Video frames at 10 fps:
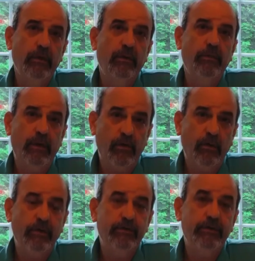
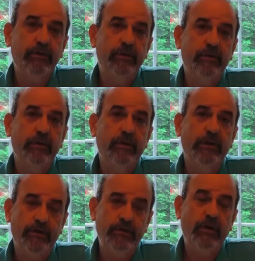because
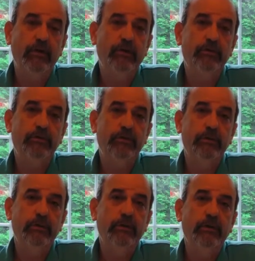it chose
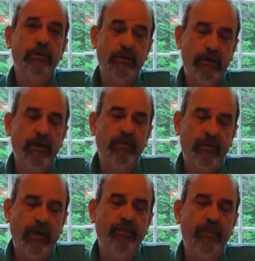to give
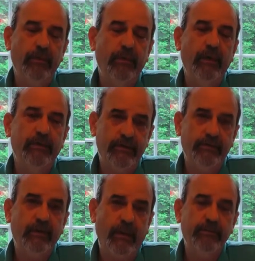up and to
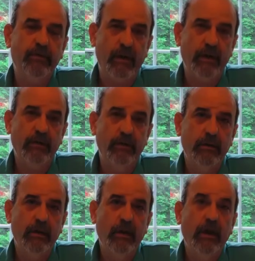stop trying.
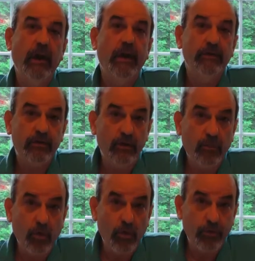And so the
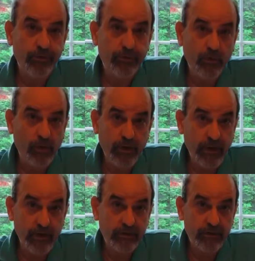moral of the story
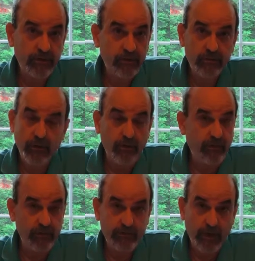is, don't
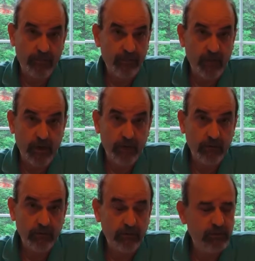ever stop trying.
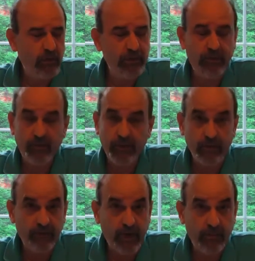Don't ever
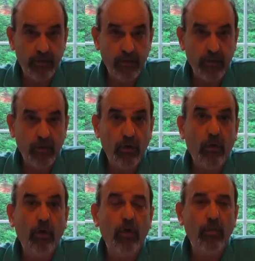give up.
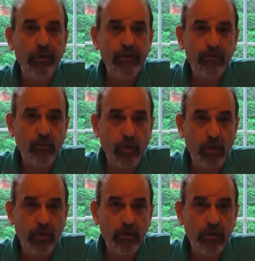Always
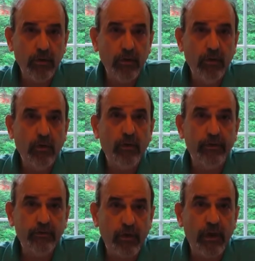work on
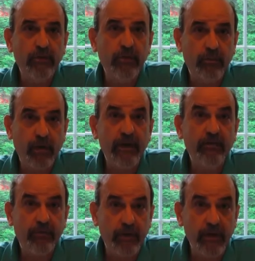trying to break
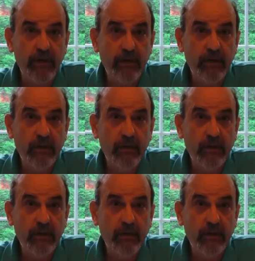free